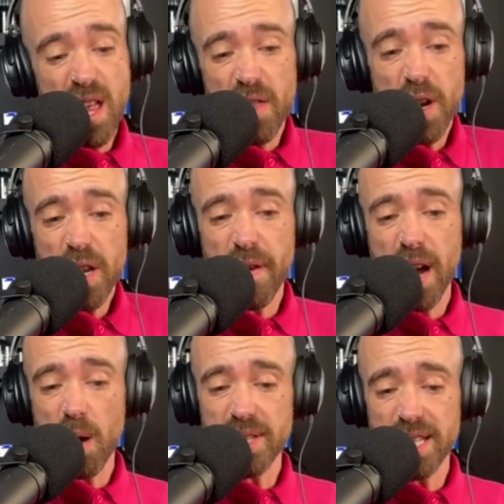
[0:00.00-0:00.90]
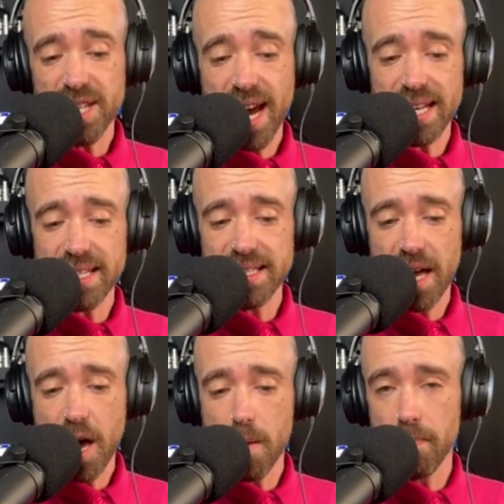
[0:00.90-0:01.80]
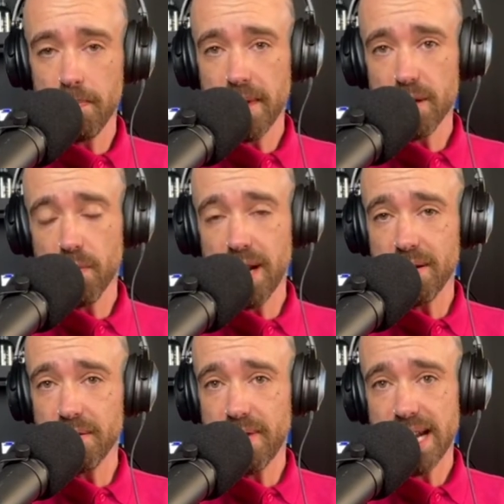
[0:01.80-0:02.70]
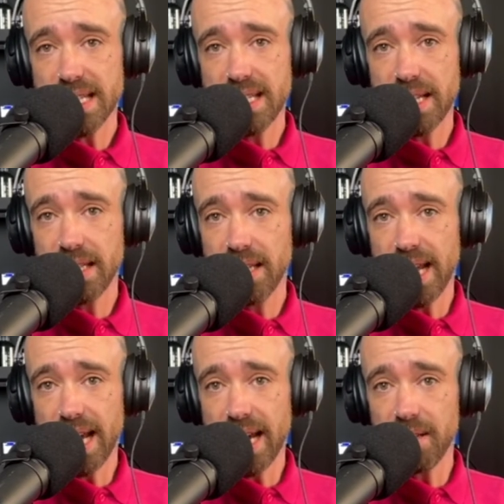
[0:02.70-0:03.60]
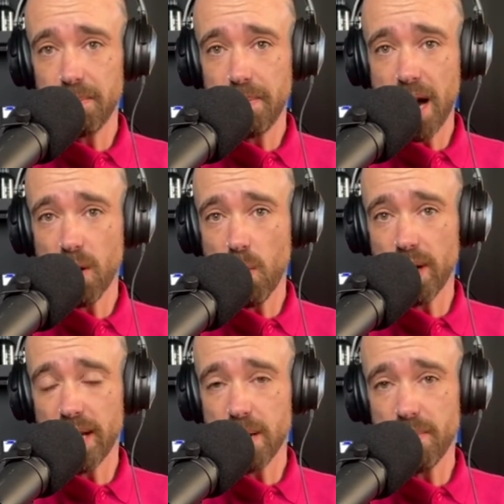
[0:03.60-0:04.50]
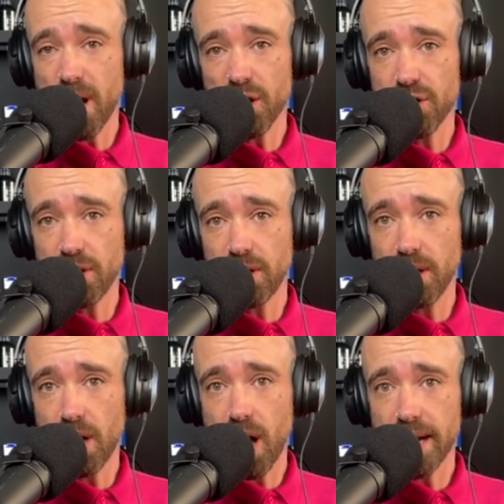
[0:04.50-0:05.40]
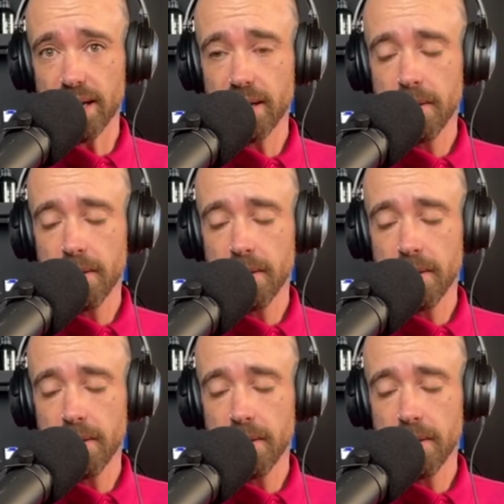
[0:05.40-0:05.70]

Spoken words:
The only thing I would suggest is really investing in better quality production. Like,